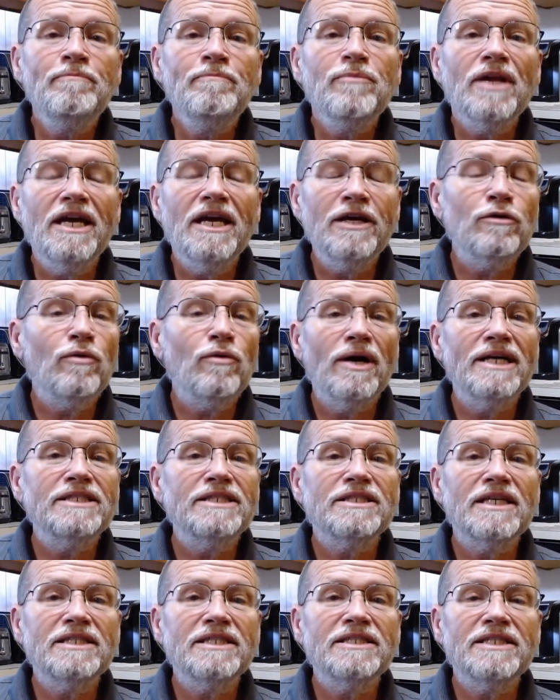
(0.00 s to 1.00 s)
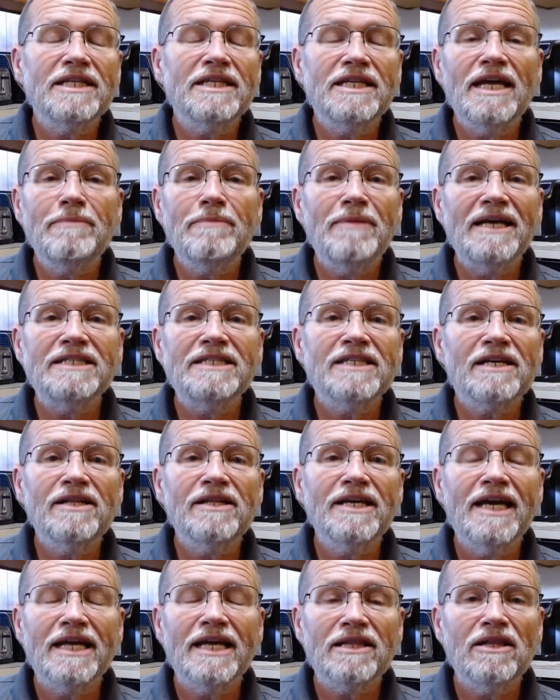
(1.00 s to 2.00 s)
in ways such that they
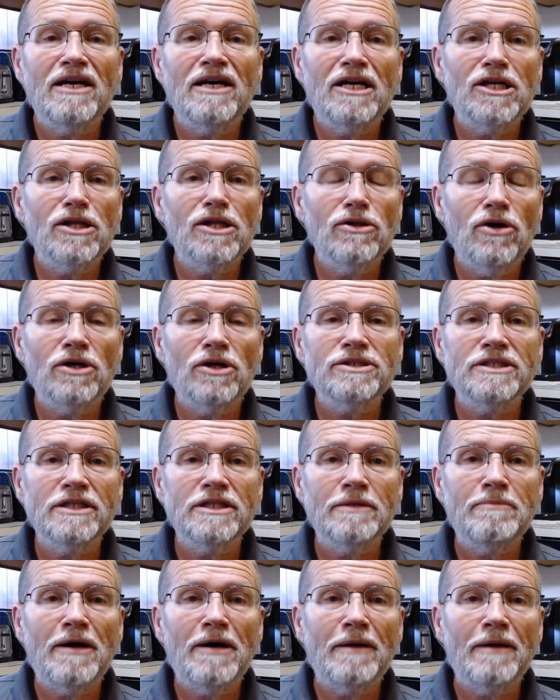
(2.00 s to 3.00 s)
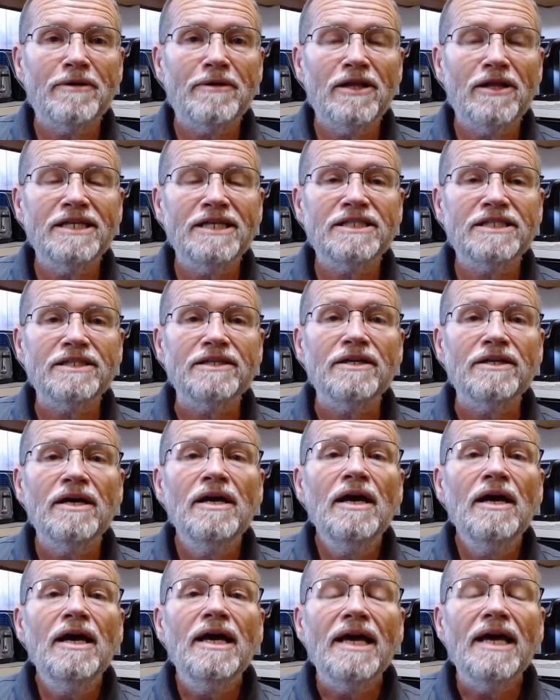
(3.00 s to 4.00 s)
basically get lost in the population.
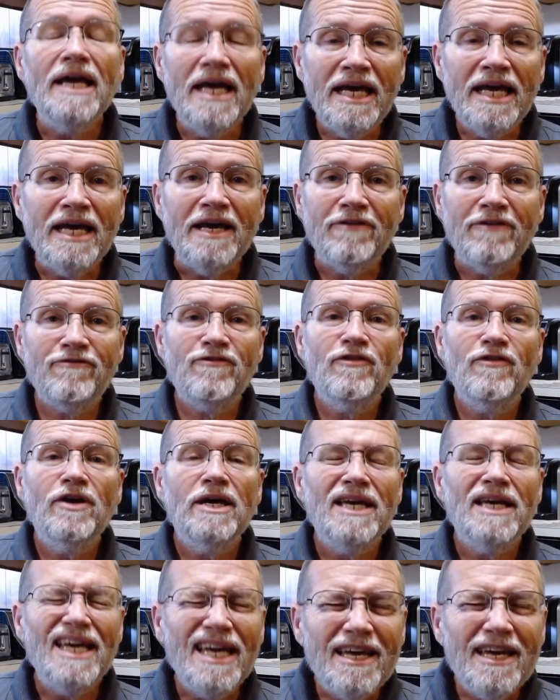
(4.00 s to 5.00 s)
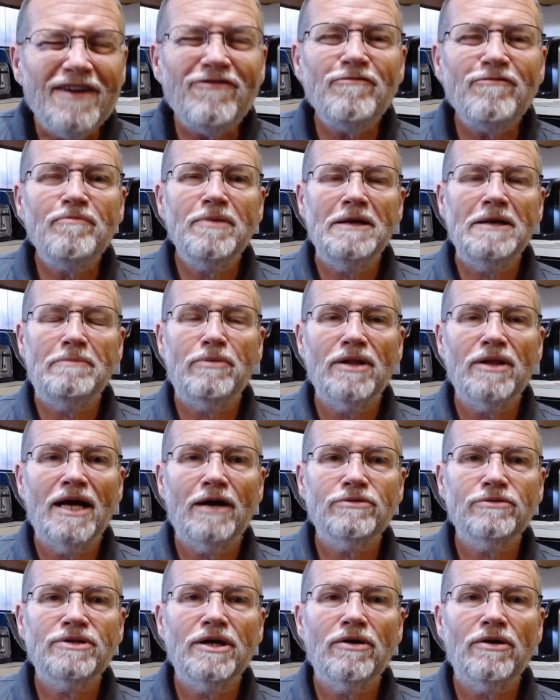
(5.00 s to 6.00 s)
If if people
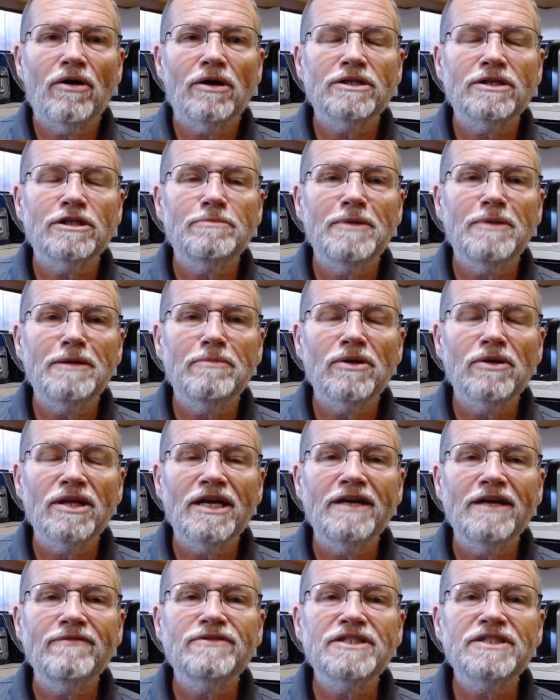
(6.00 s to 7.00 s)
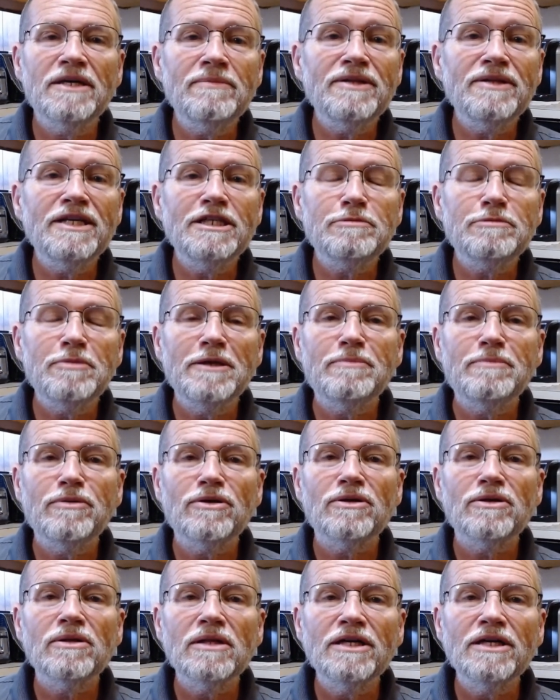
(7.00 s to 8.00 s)
out there are to be believed, some of these people
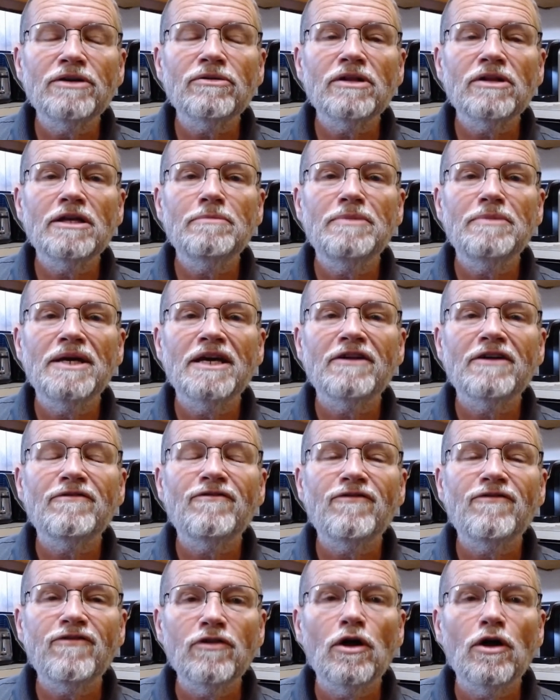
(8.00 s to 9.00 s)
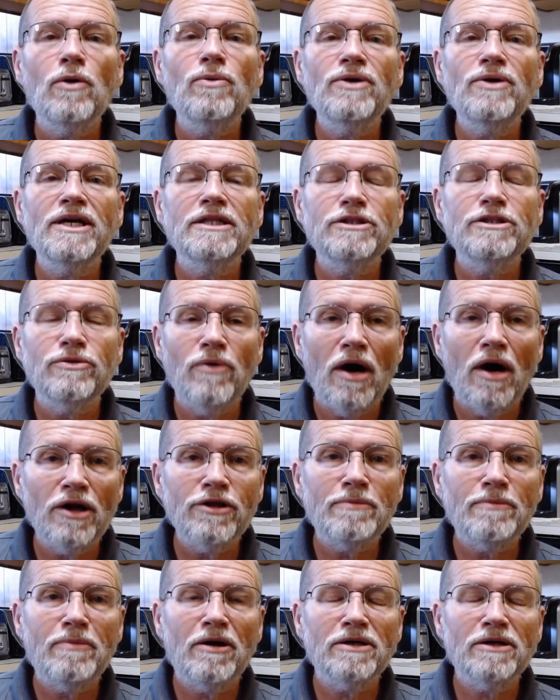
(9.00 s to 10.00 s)
are literally being flown into
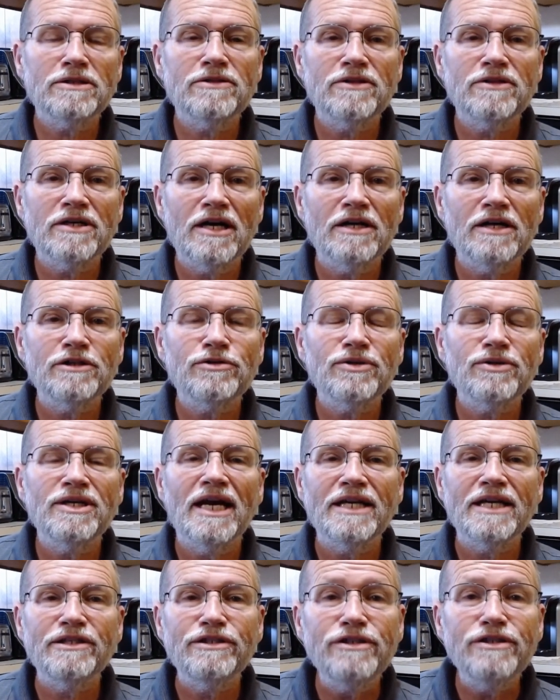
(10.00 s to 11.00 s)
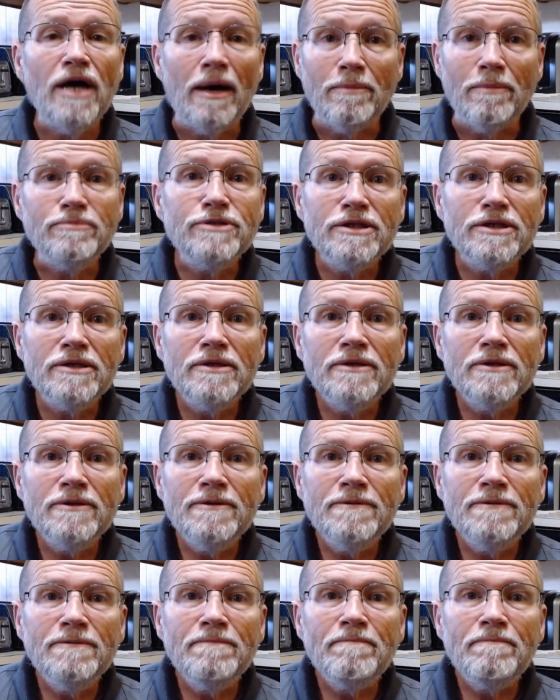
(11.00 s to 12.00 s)
other parts of the country and dumped.
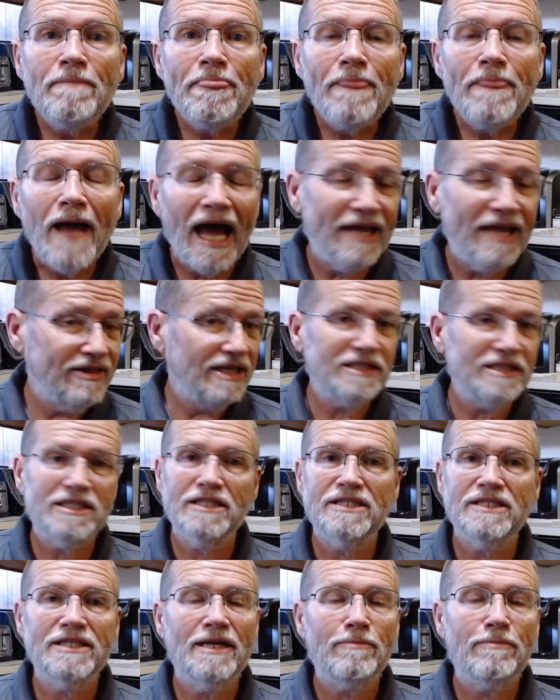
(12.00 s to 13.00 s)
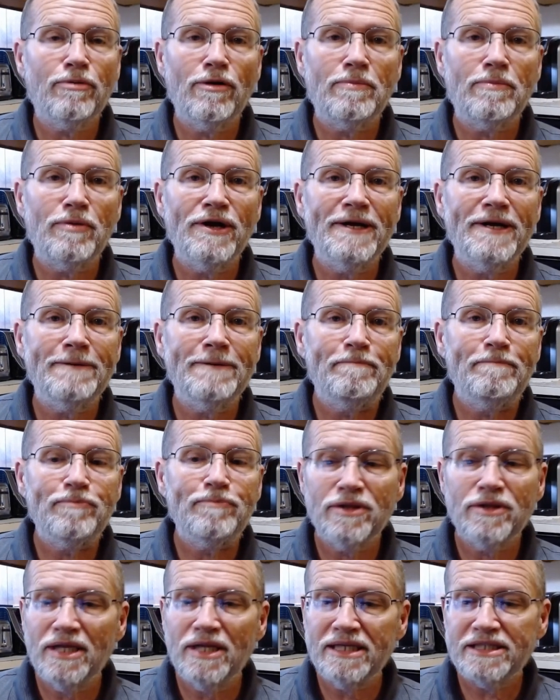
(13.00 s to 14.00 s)
And this is inappropriate.
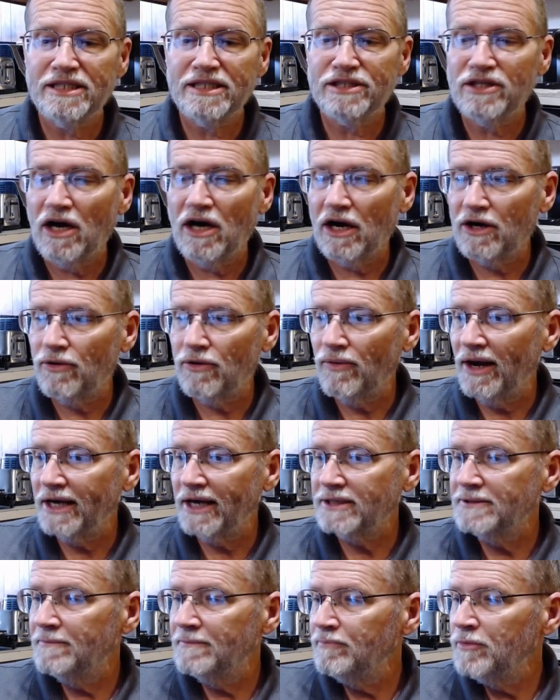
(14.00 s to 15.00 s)
This is not correct.